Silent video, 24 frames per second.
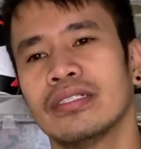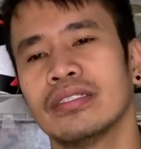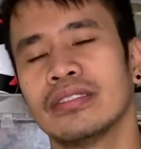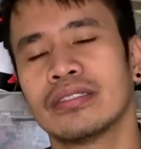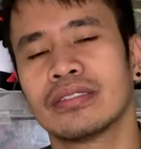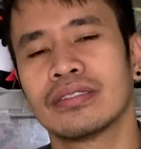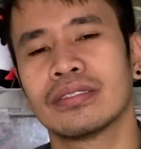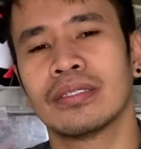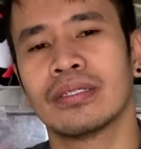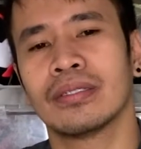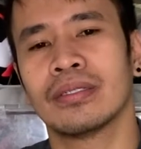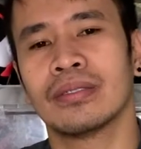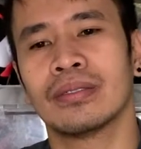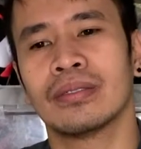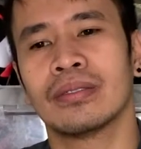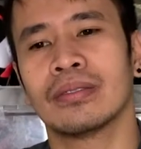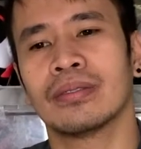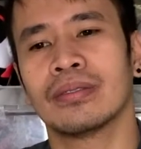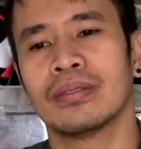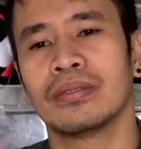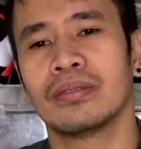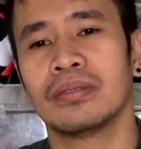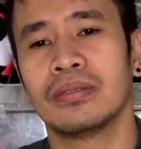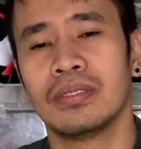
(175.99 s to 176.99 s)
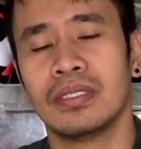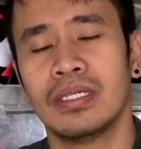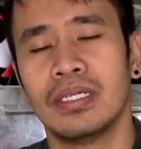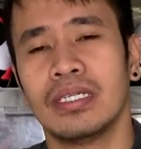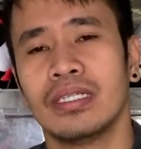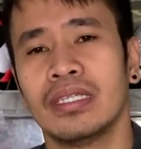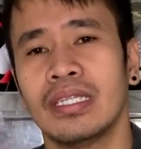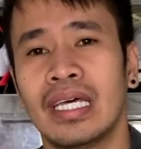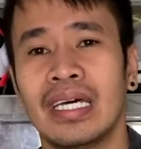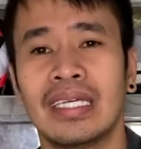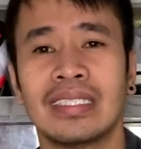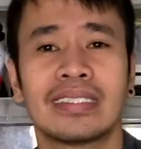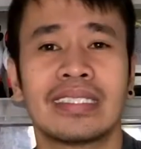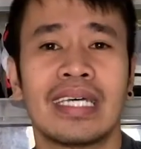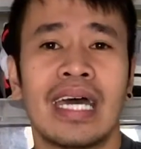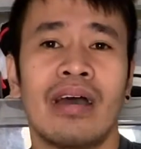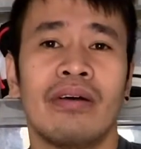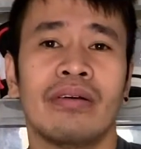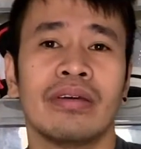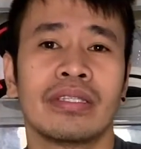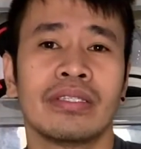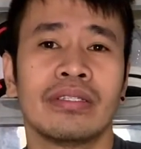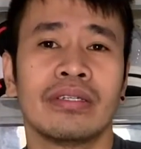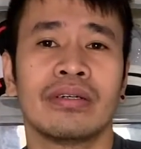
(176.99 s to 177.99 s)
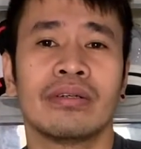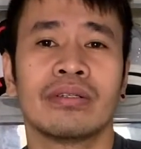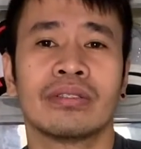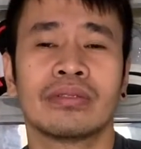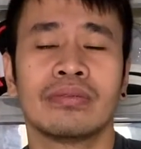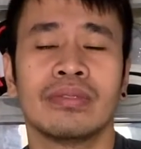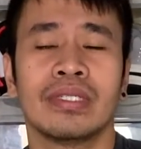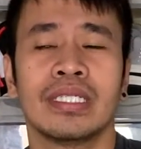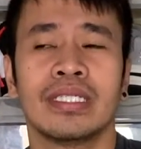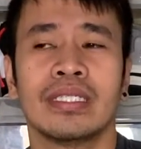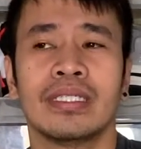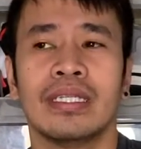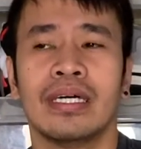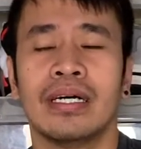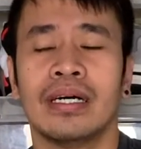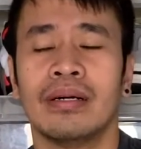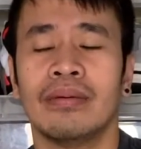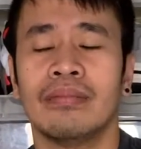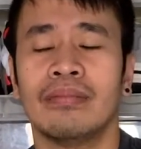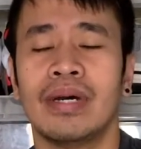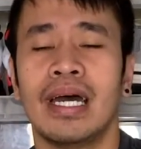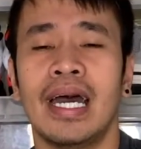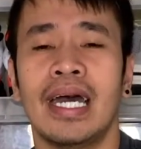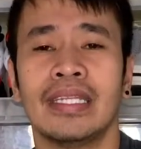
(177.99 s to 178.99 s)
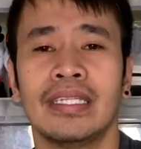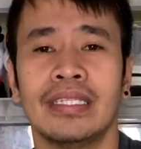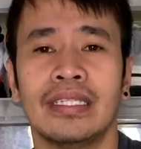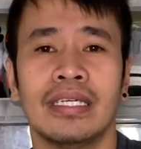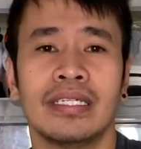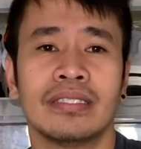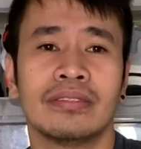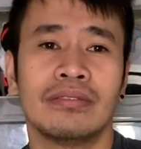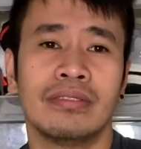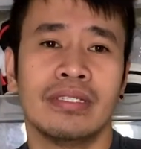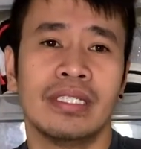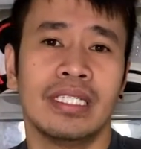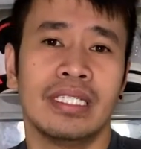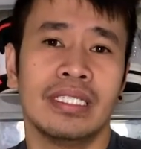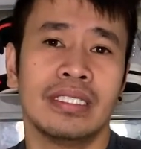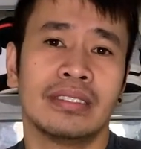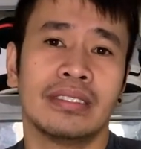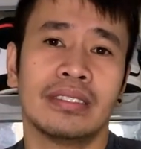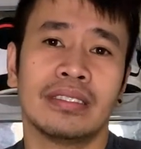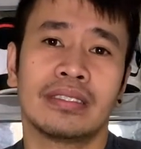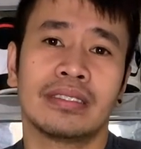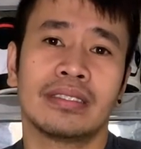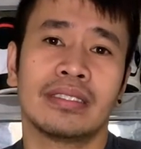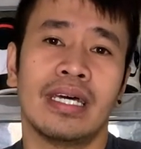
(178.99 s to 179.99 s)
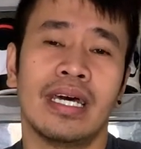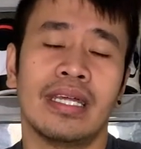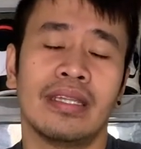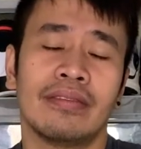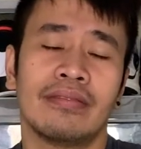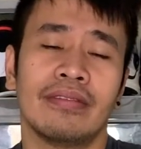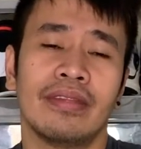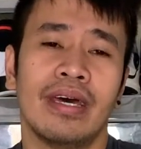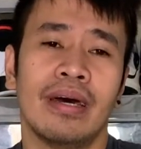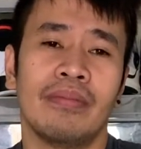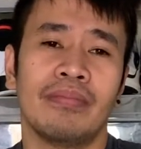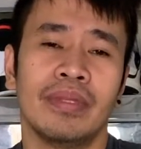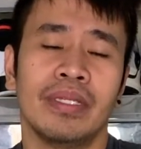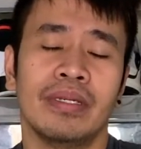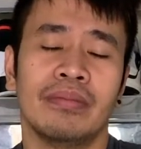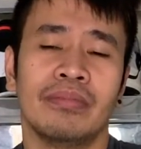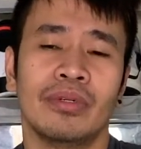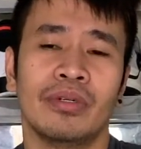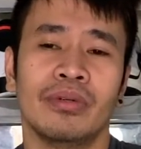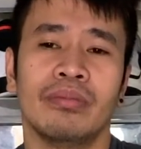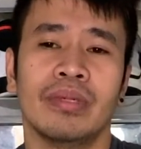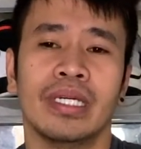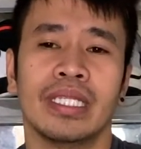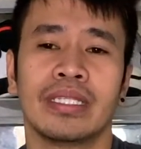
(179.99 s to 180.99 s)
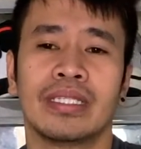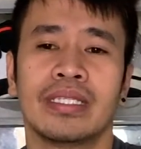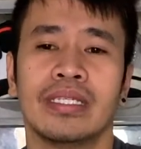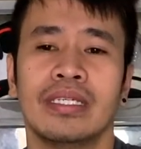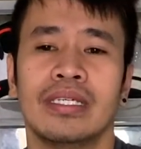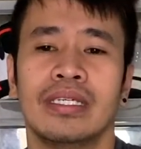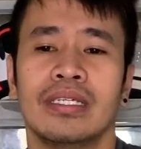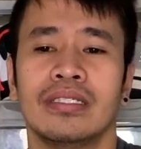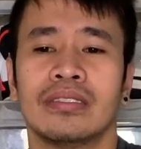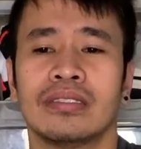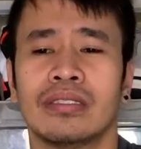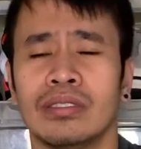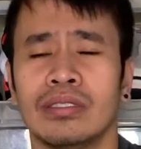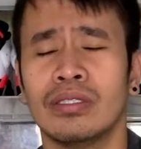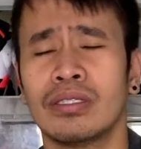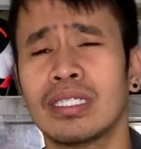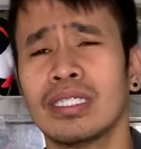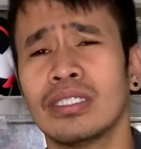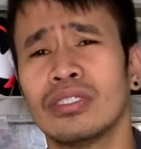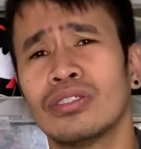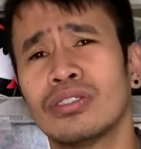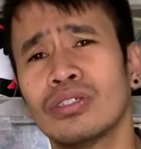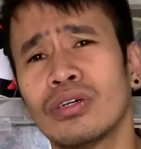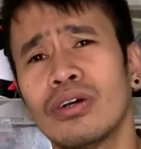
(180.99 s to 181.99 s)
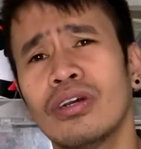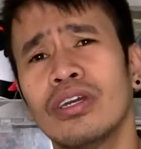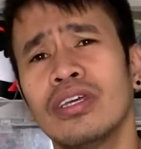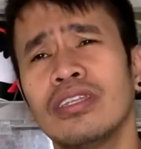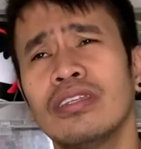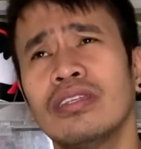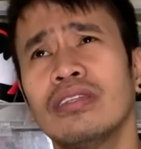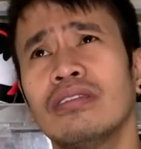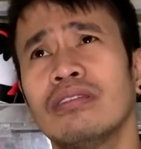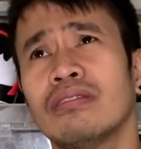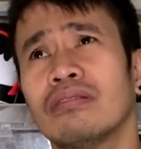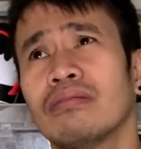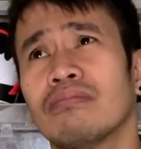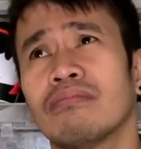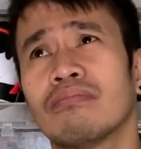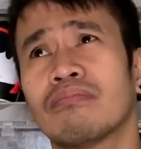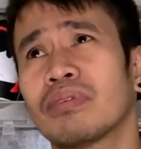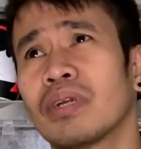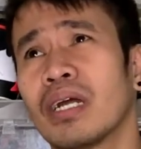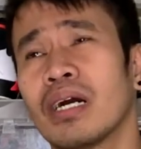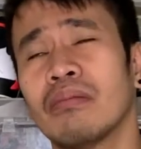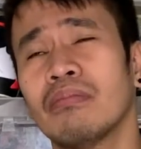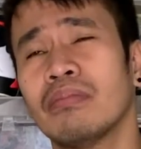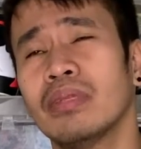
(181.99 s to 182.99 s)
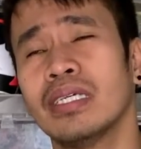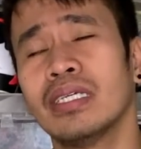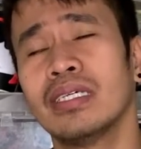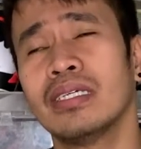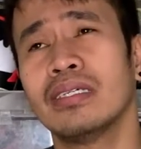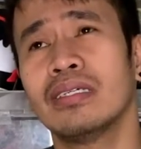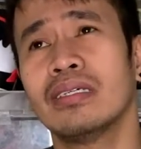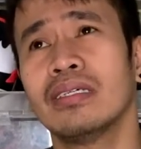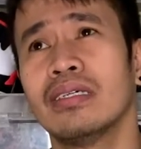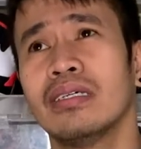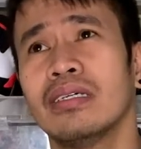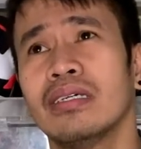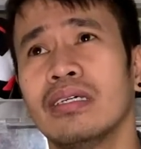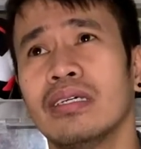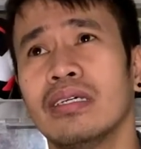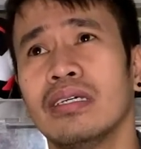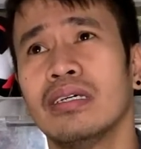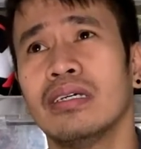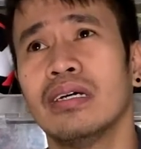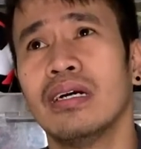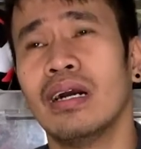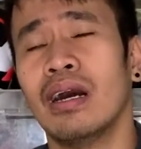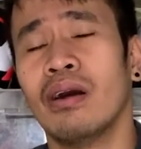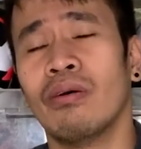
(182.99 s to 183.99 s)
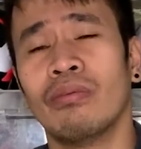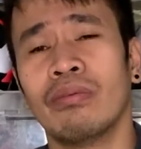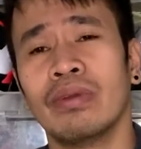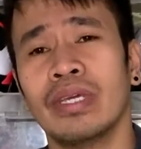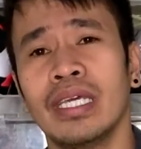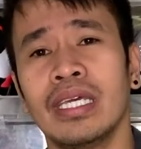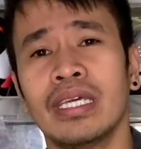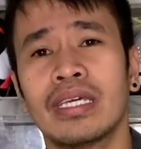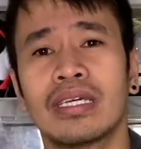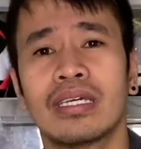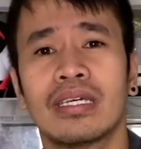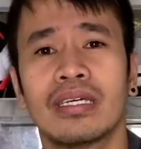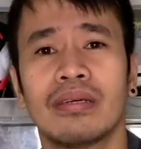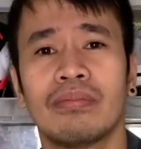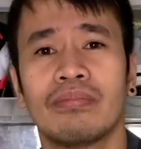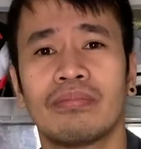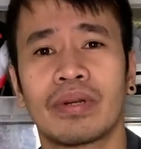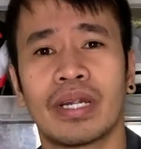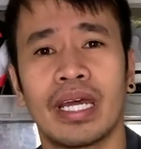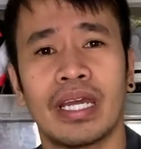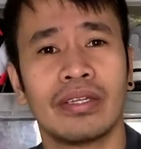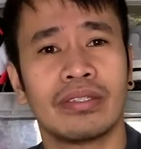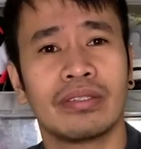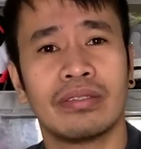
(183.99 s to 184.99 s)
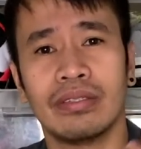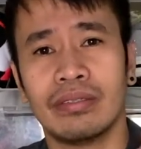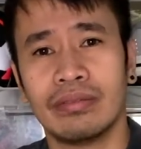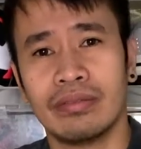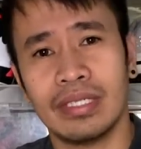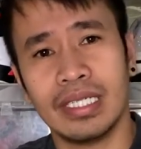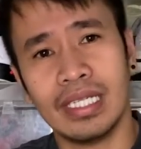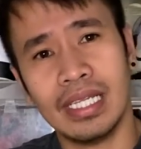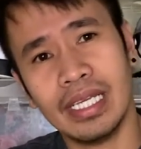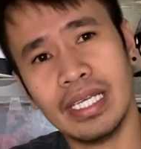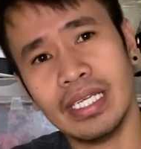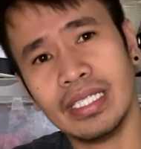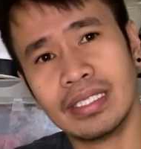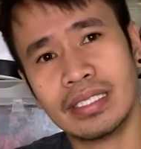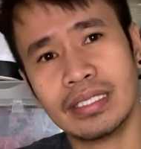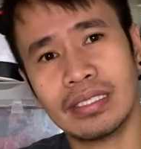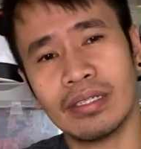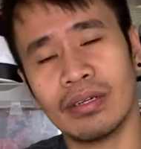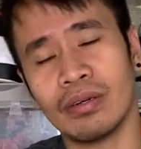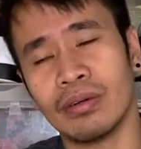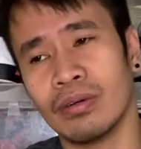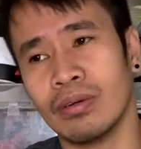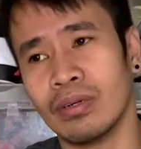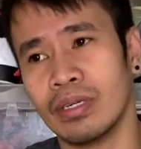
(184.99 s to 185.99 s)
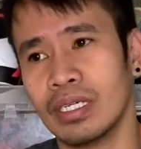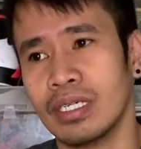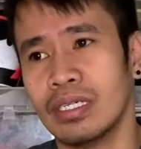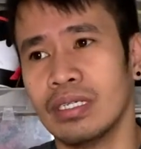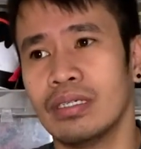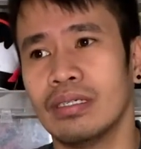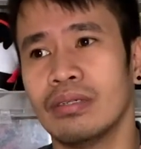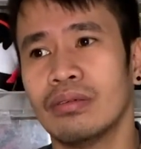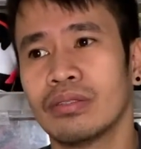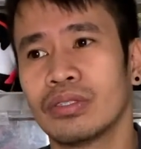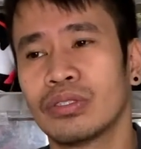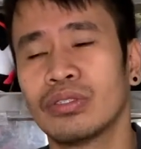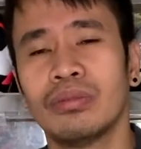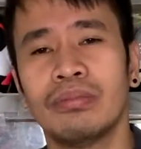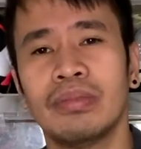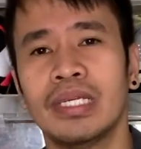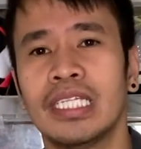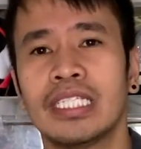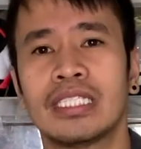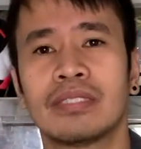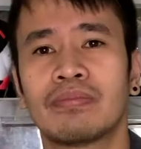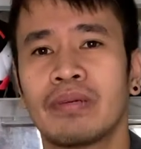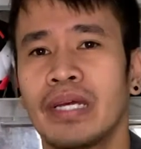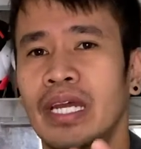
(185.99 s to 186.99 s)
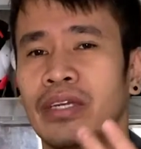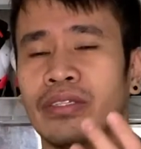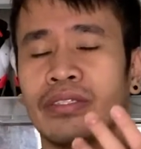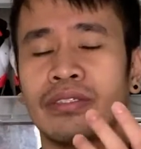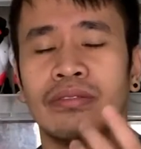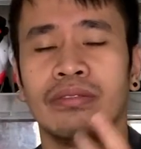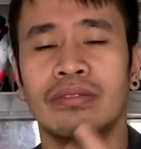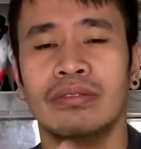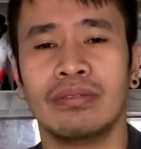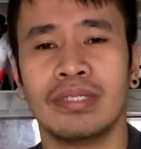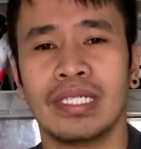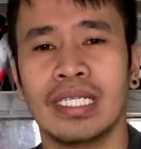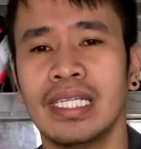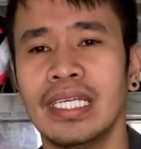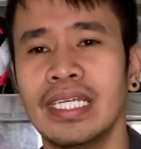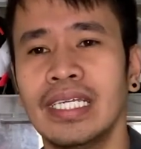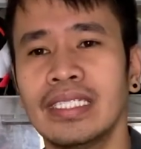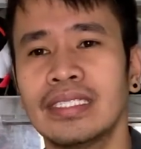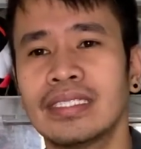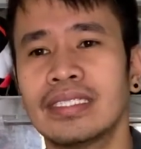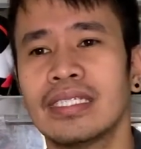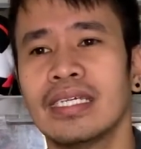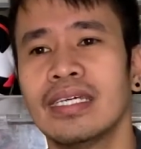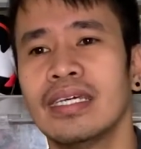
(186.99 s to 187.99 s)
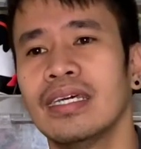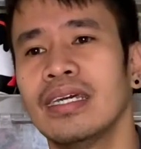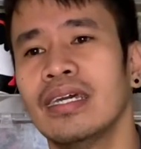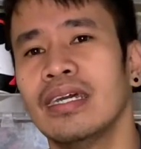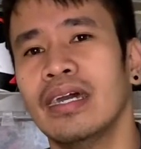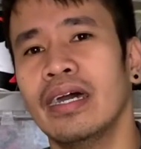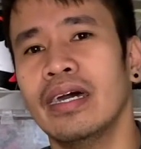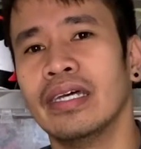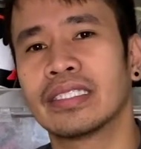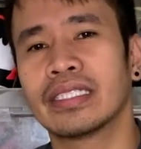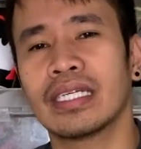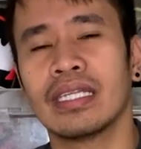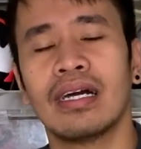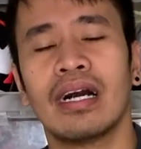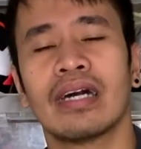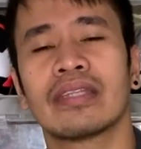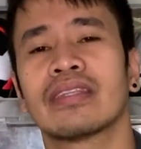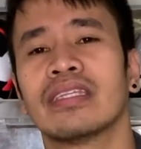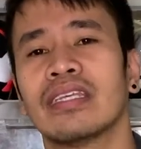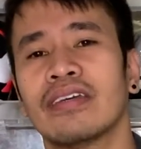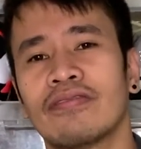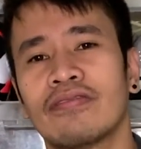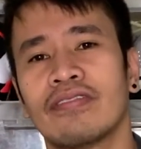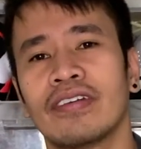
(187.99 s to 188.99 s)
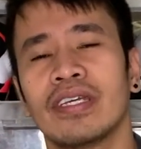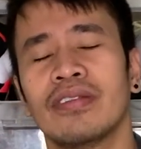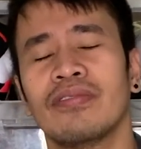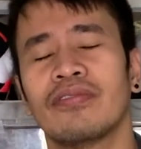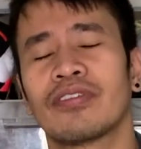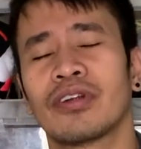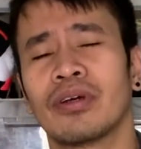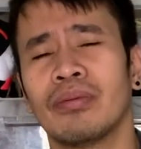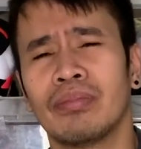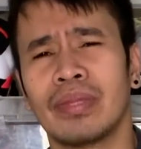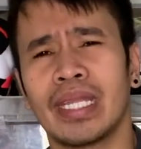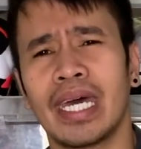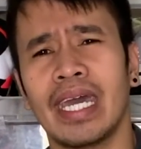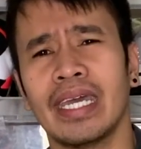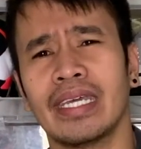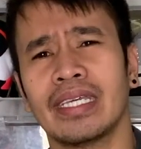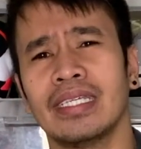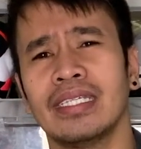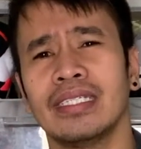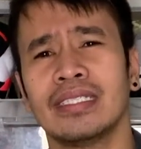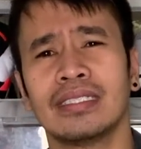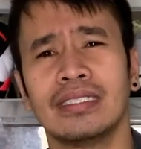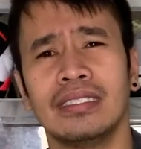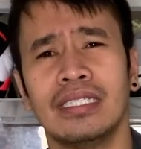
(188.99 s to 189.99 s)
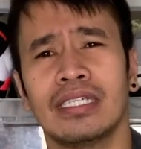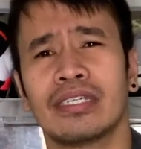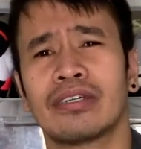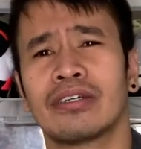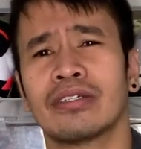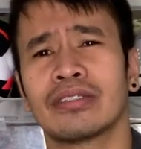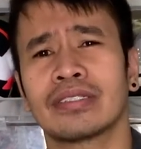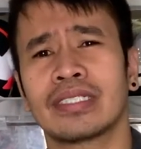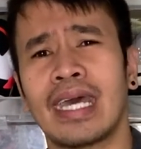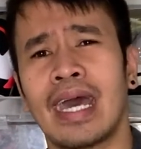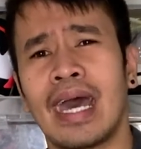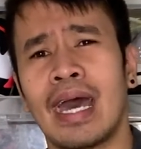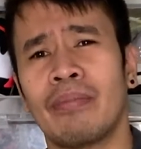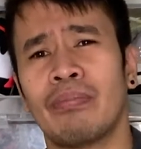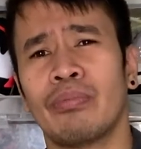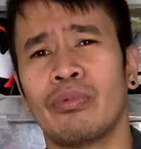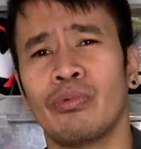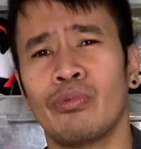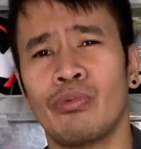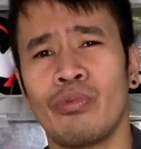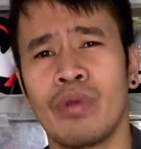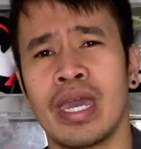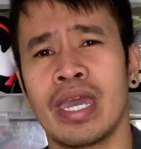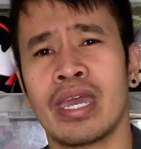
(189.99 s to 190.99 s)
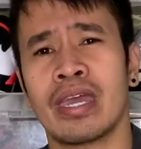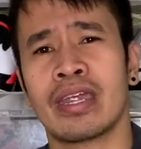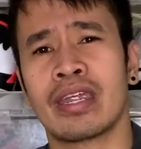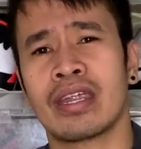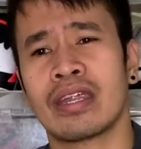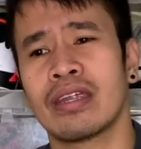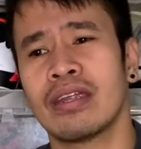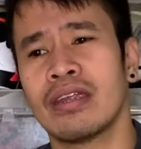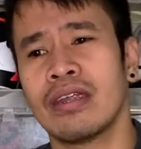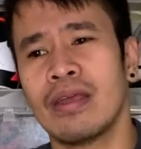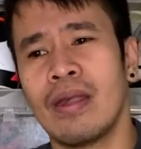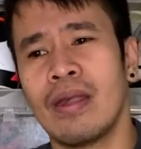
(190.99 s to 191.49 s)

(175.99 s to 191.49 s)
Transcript: So that's how it goes with Adidas releases at the moment. So can join probably a week prior to the release or 2 minutes prior to the release. It's a lot different from Nike sneakers app, where